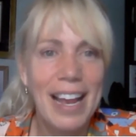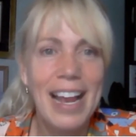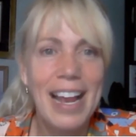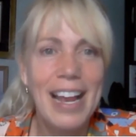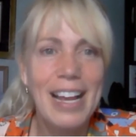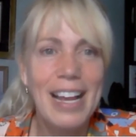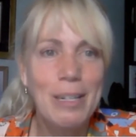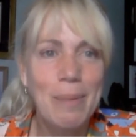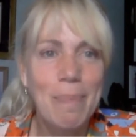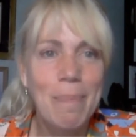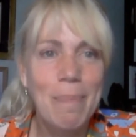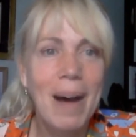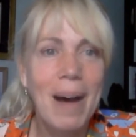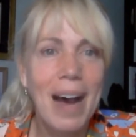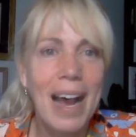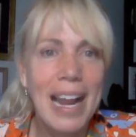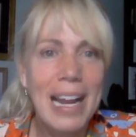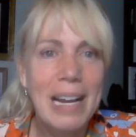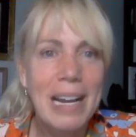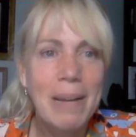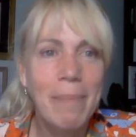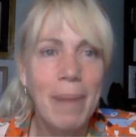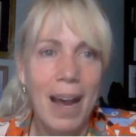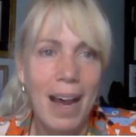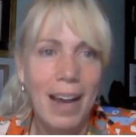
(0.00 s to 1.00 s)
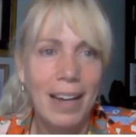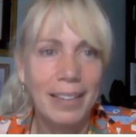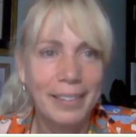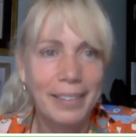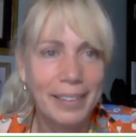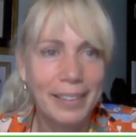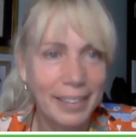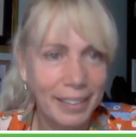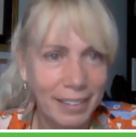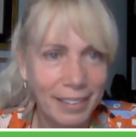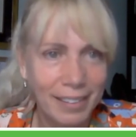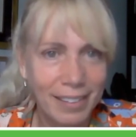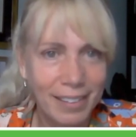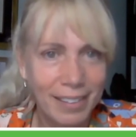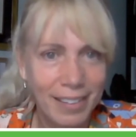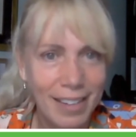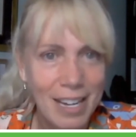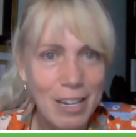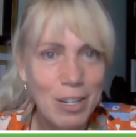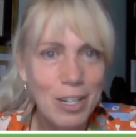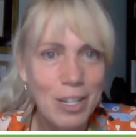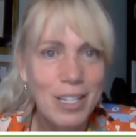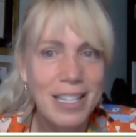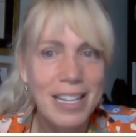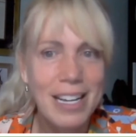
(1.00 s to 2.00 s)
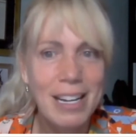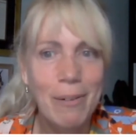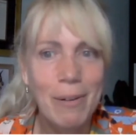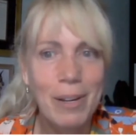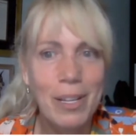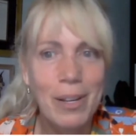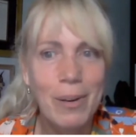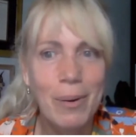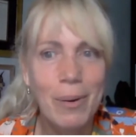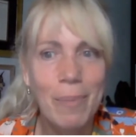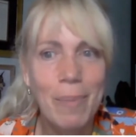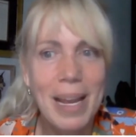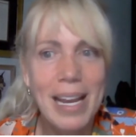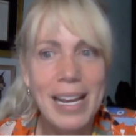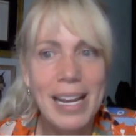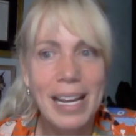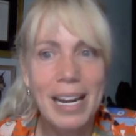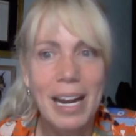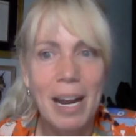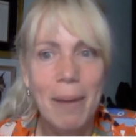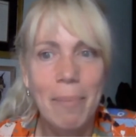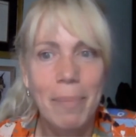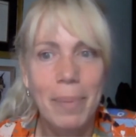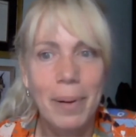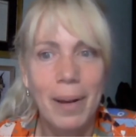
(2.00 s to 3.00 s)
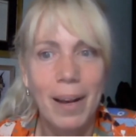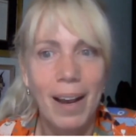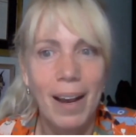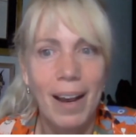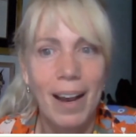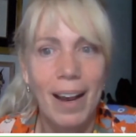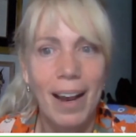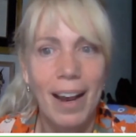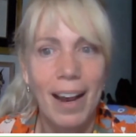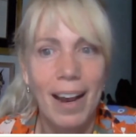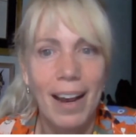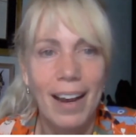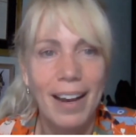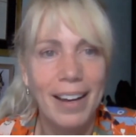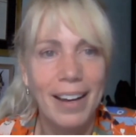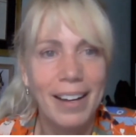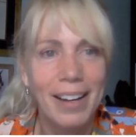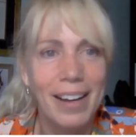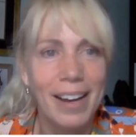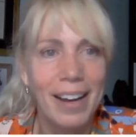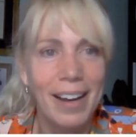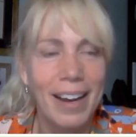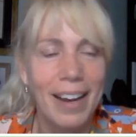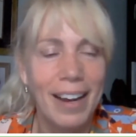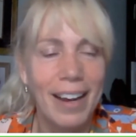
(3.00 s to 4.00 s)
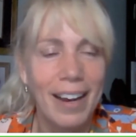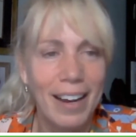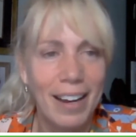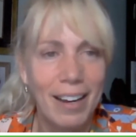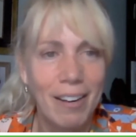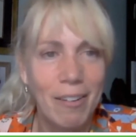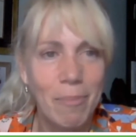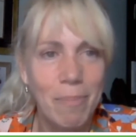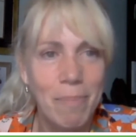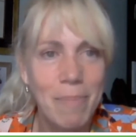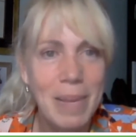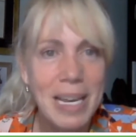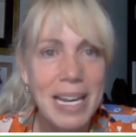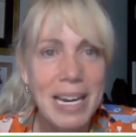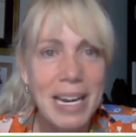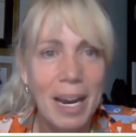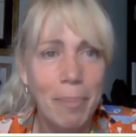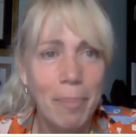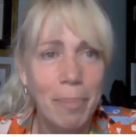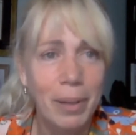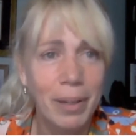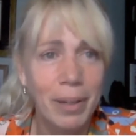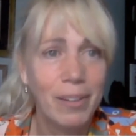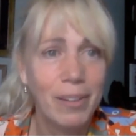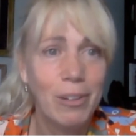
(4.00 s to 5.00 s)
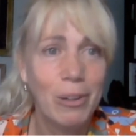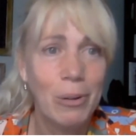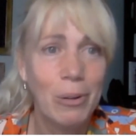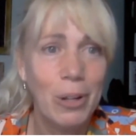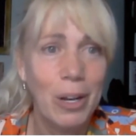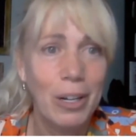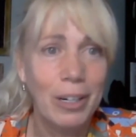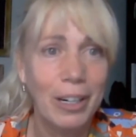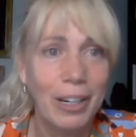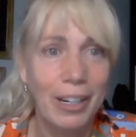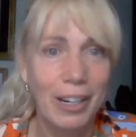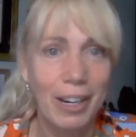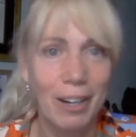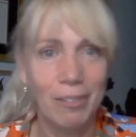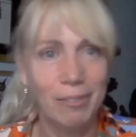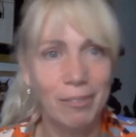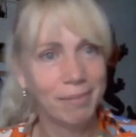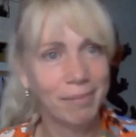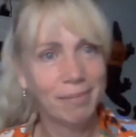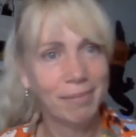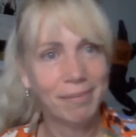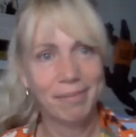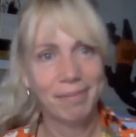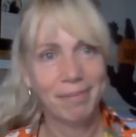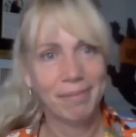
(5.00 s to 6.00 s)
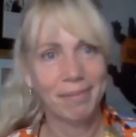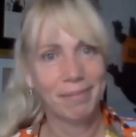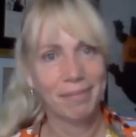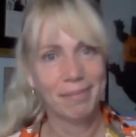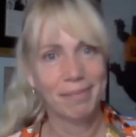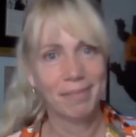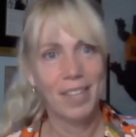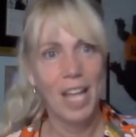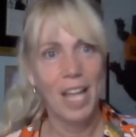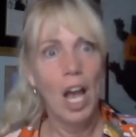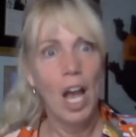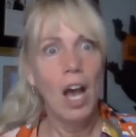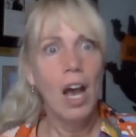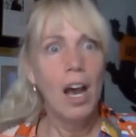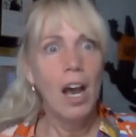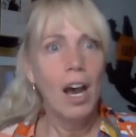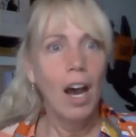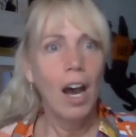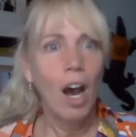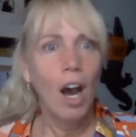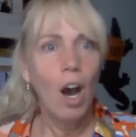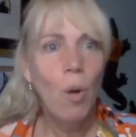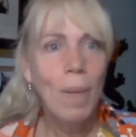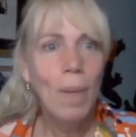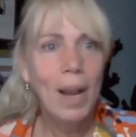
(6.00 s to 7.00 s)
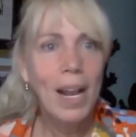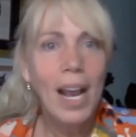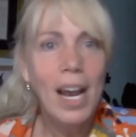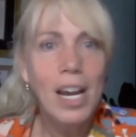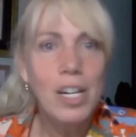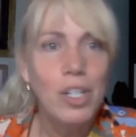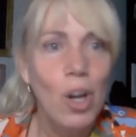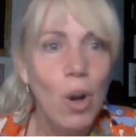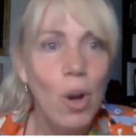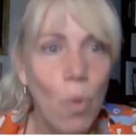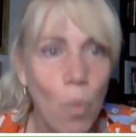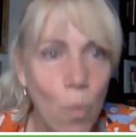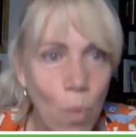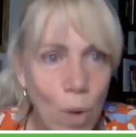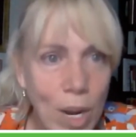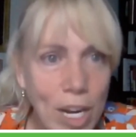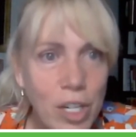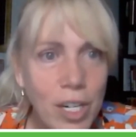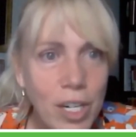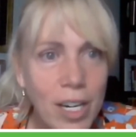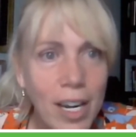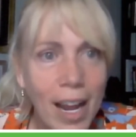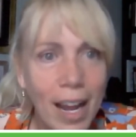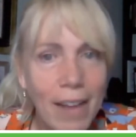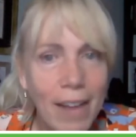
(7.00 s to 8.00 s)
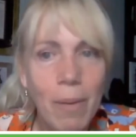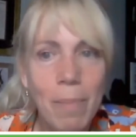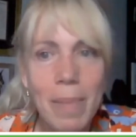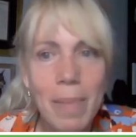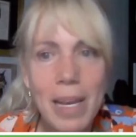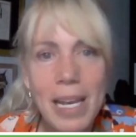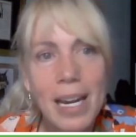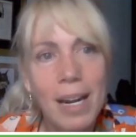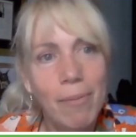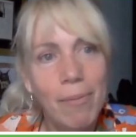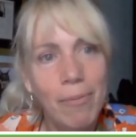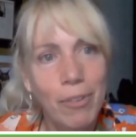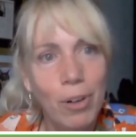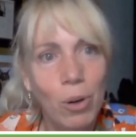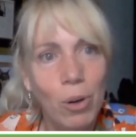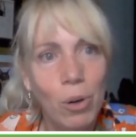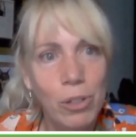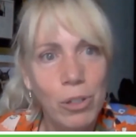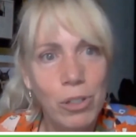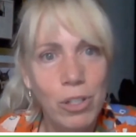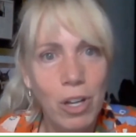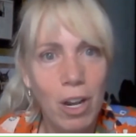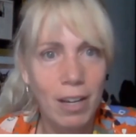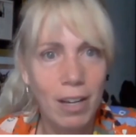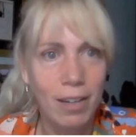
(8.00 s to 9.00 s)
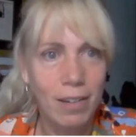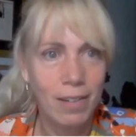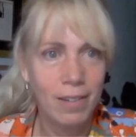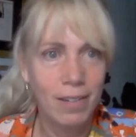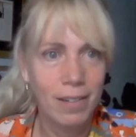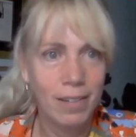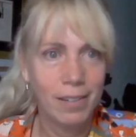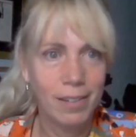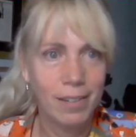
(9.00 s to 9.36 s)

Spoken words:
It's mind boggling. And just think when you were making up a meetup so long ago. Oh my gosh, we should have a meetup for old dogs.